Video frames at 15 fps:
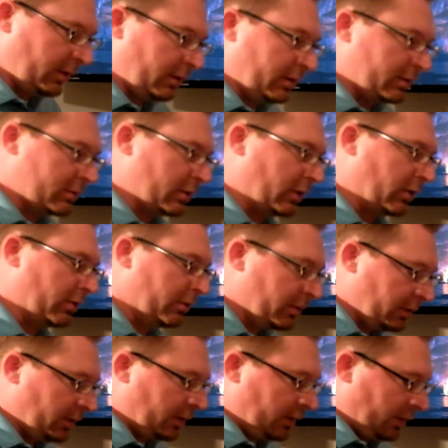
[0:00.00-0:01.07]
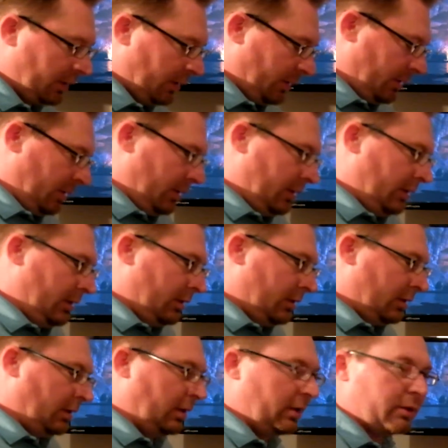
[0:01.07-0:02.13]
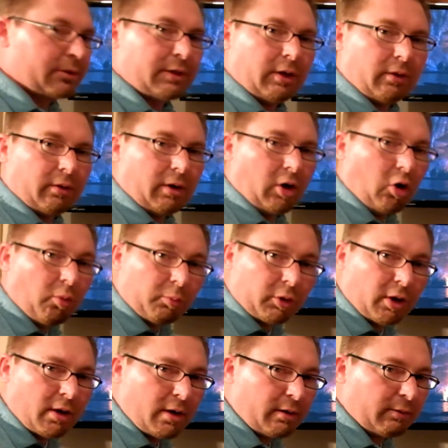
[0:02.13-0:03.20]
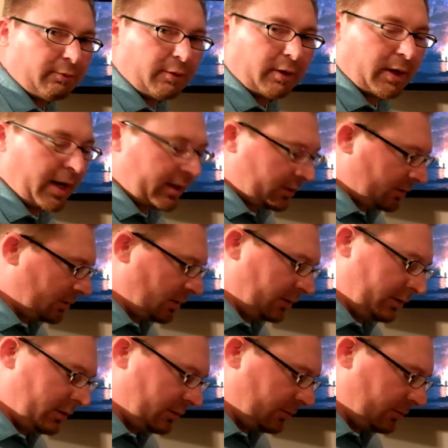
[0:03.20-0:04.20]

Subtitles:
So home run for Cactus on this